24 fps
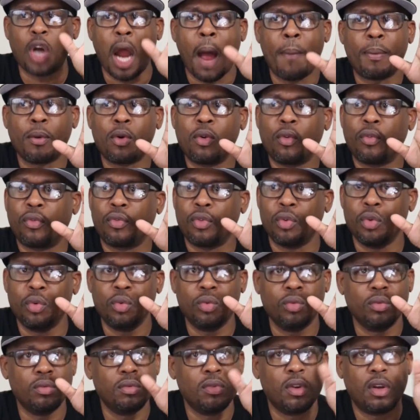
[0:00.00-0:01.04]
tropical fruit
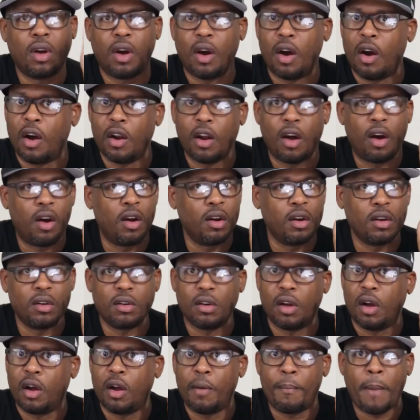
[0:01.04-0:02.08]
on
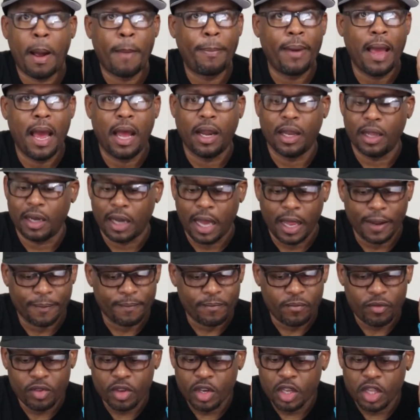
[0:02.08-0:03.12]
my palate. Like
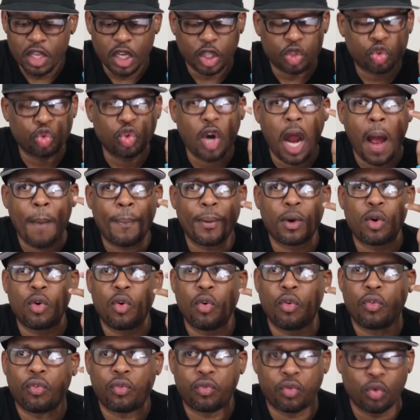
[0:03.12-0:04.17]
the
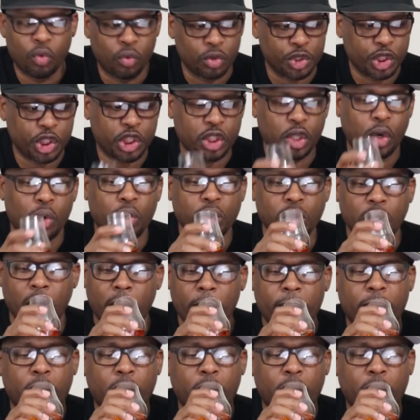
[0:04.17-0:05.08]
tropical fruit shows up